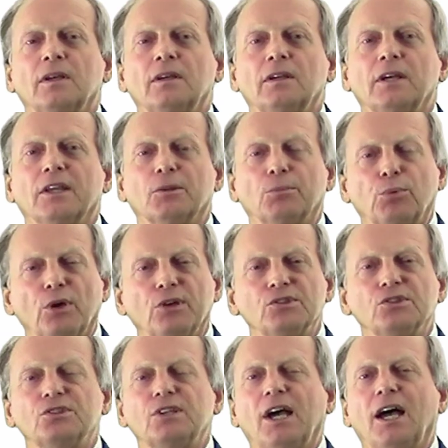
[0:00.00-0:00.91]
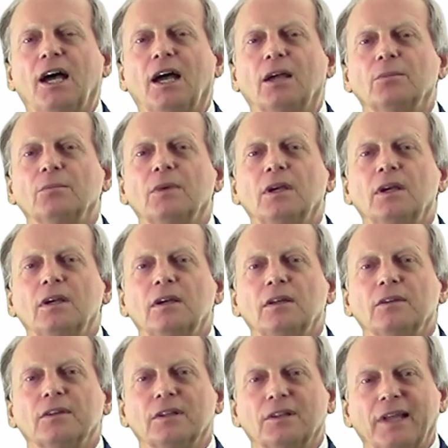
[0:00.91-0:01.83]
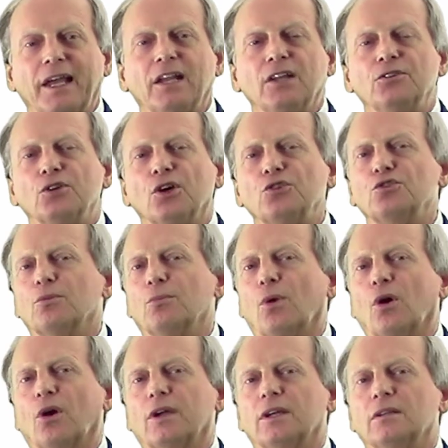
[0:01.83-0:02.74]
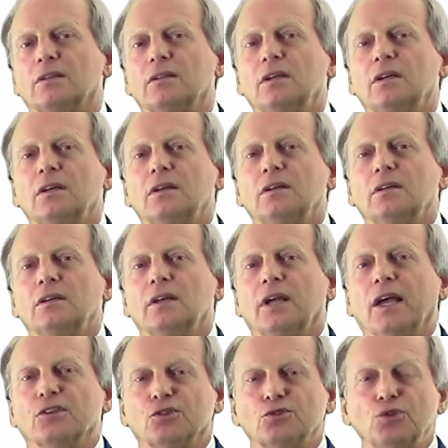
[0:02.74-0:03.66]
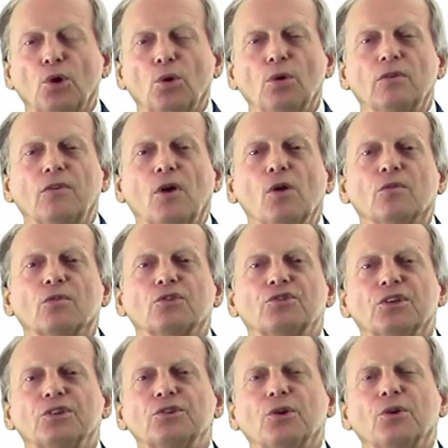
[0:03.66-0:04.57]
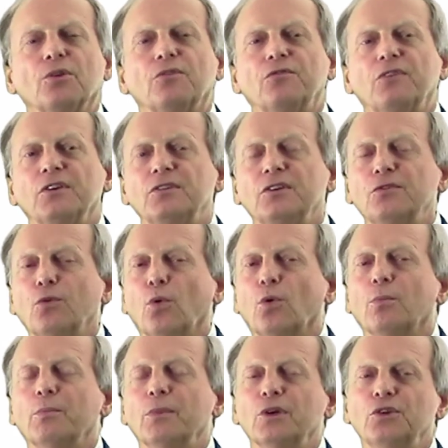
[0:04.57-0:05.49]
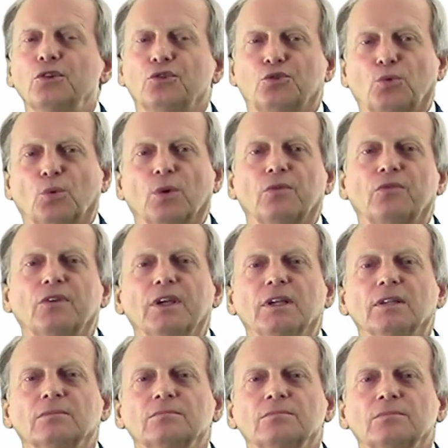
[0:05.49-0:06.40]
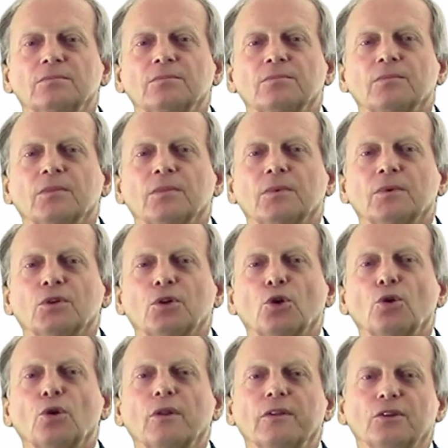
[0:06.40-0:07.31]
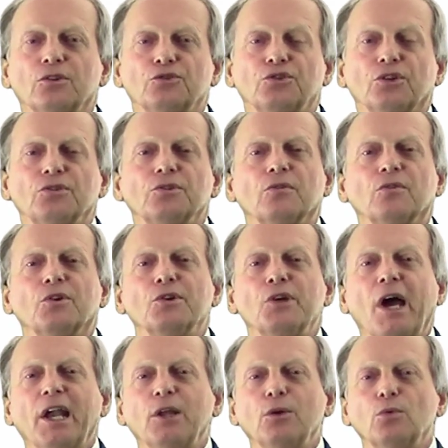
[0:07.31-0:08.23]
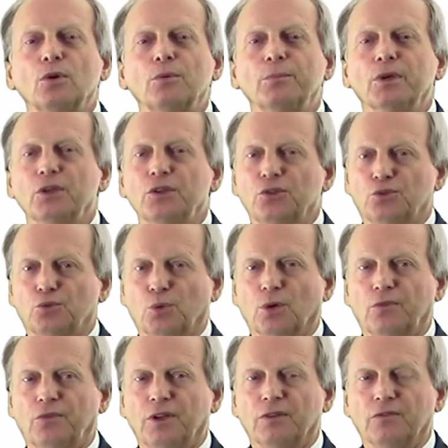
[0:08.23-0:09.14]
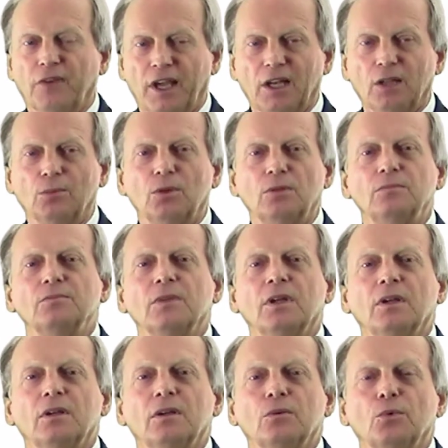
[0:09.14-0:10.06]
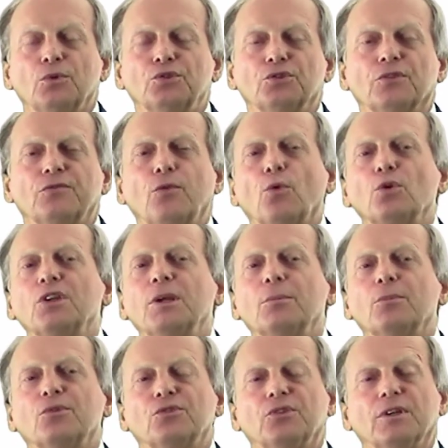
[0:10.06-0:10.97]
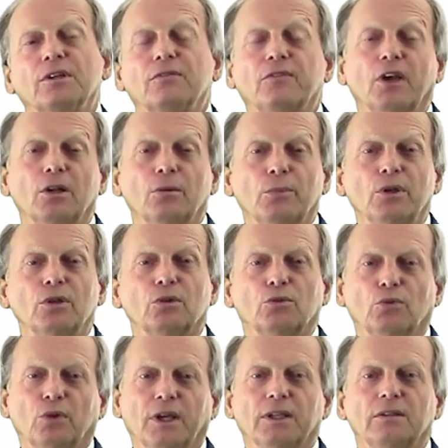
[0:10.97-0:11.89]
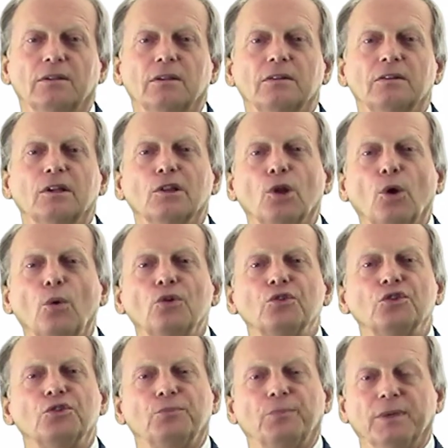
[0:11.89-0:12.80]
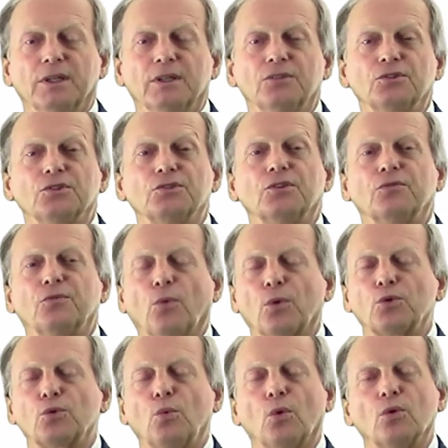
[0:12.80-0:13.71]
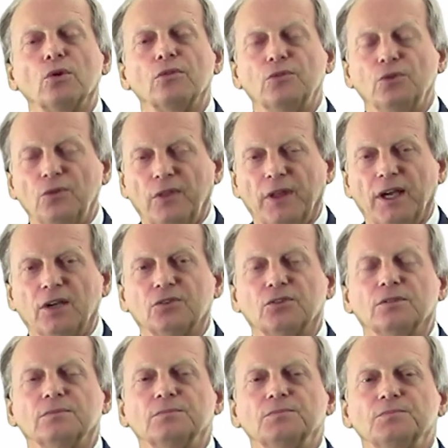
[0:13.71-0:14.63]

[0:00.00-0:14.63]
At the present time, the Atlanta industrial market has a total of over 654 million square feet. Currently, there's just over 91 million square feet available, which is a 14% availability rate, the lowest it's been since the fourth quarter of 2000.